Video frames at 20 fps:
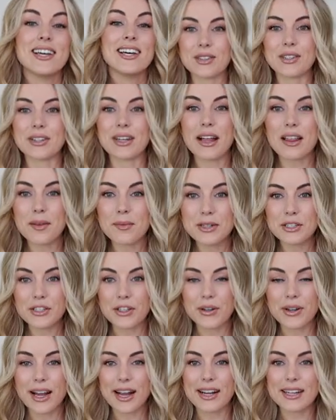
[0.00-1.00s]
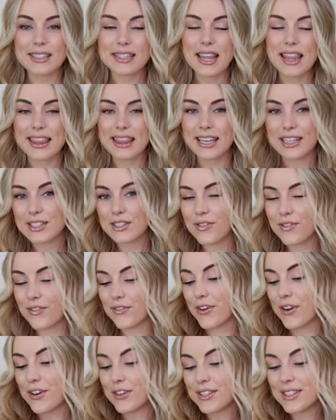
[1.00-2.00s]
So now let me show you guys this
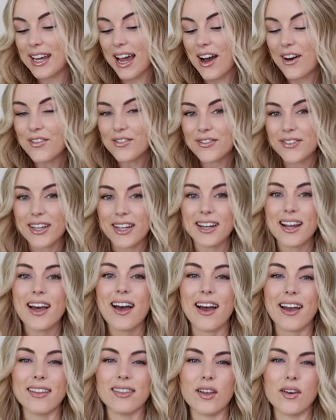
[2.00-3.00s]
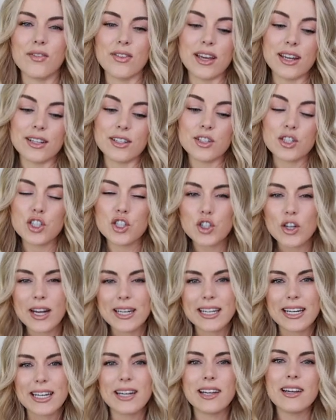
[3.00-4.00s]
first outfit. I love that it's
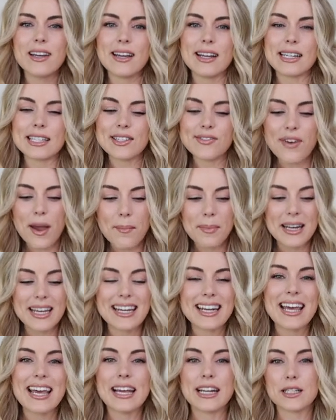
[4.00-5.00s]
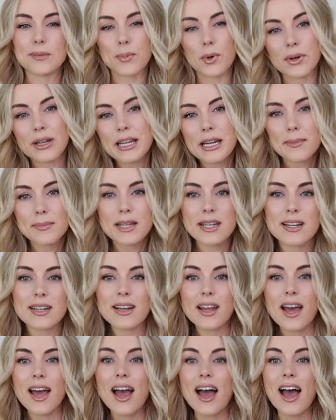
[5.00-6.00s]
trendy, it's feminine, it's
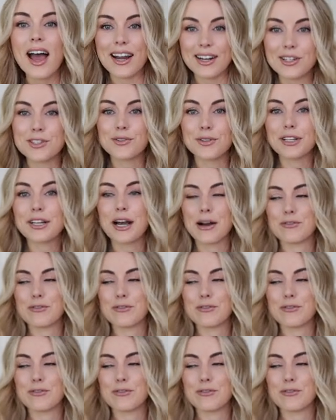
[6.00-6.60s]
bohemian, and it's really